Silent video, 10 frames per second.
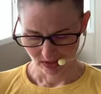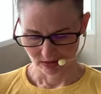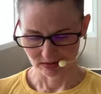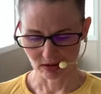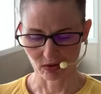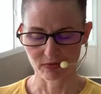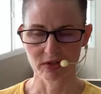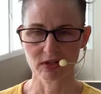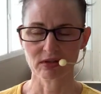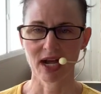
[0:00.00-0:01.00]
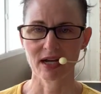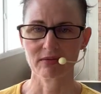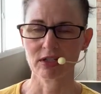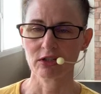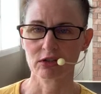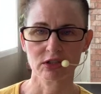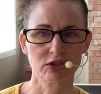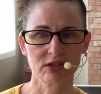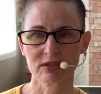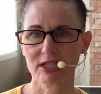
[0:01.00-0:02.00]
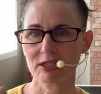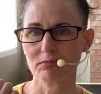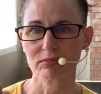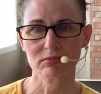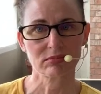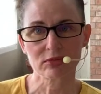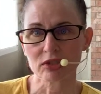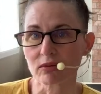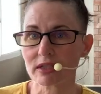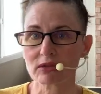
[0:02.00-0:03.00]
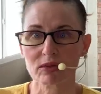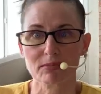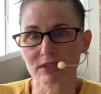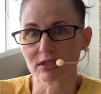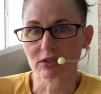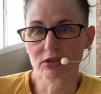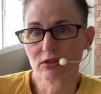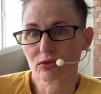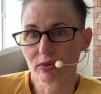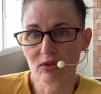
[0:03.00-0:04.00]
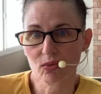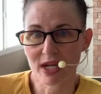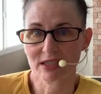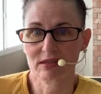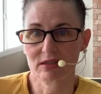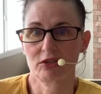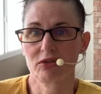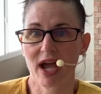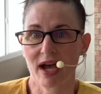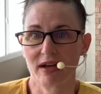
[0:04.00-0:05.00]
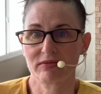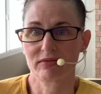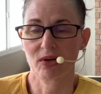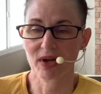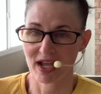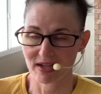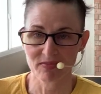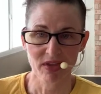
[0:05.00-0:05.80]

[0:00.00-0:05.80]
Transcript: So if you don't have it, you can just keep doing the repetitions with the weights that you have, okay?